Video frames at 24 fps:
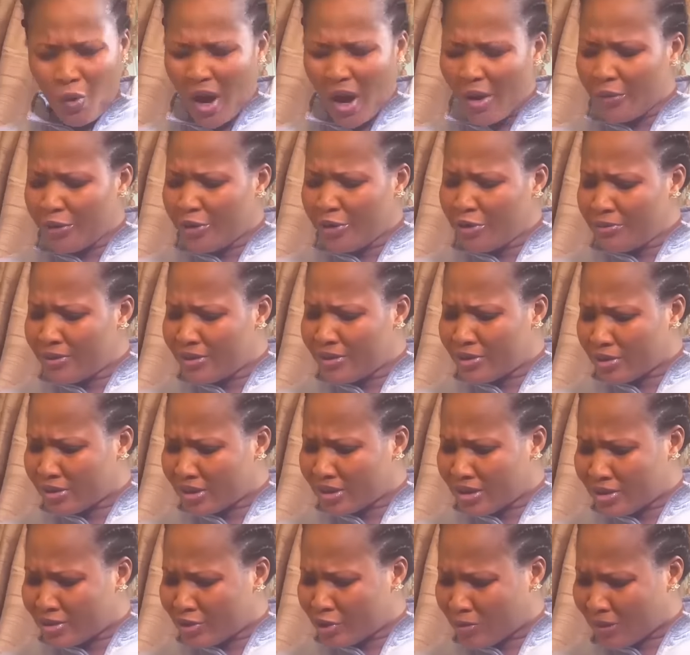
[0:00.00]
Why would you be
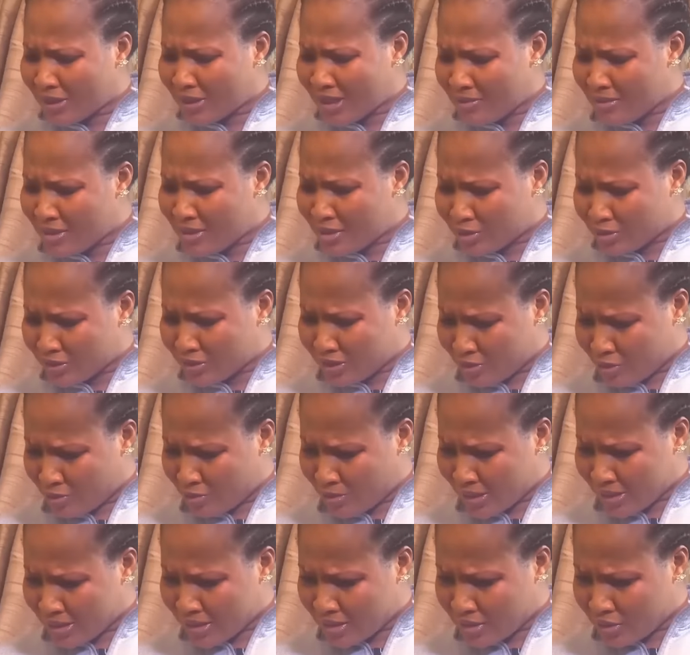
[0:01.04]
talking to your madam in such a
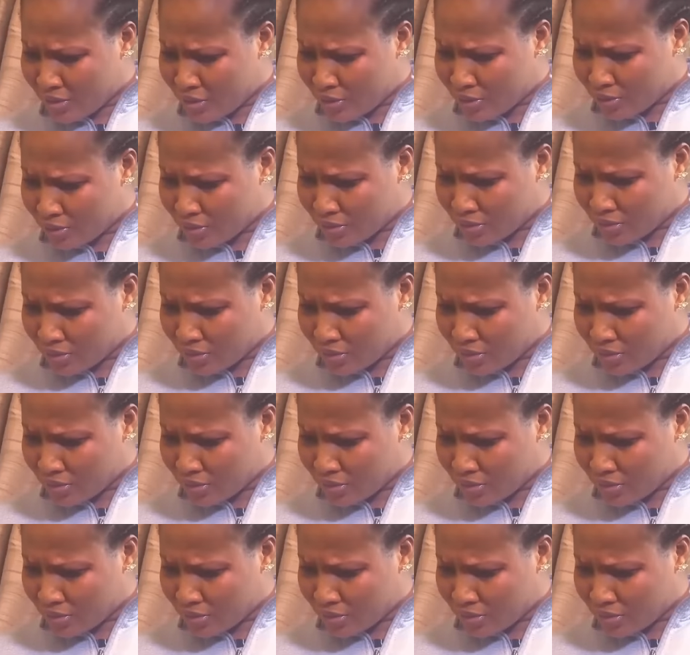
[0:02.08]
romantic tone?